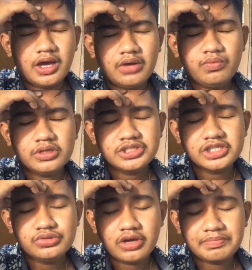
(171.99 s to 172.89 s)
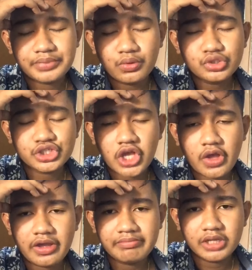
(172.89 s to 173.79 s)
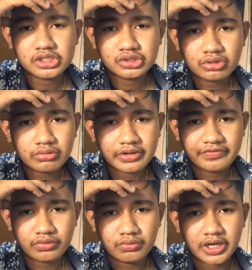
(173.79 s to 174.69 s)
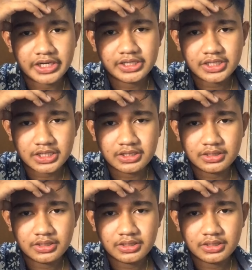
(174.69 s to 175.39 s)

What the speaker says: I wanted to approach her and make sorry for what I did,